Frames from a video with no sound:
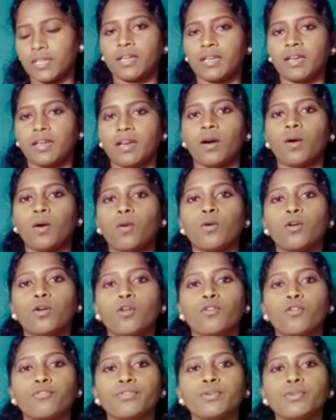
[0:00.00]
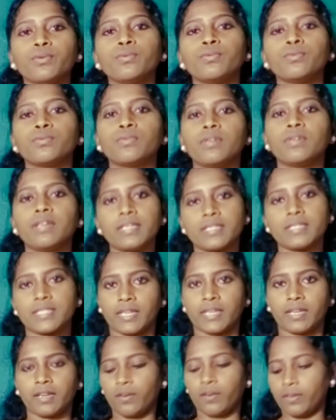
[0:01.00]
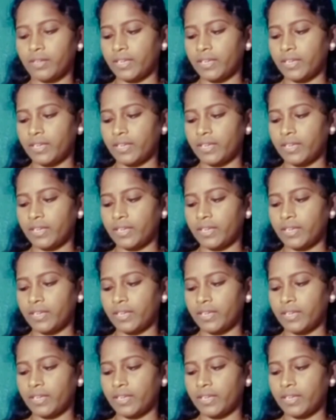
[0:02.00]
All of you listen. Okay.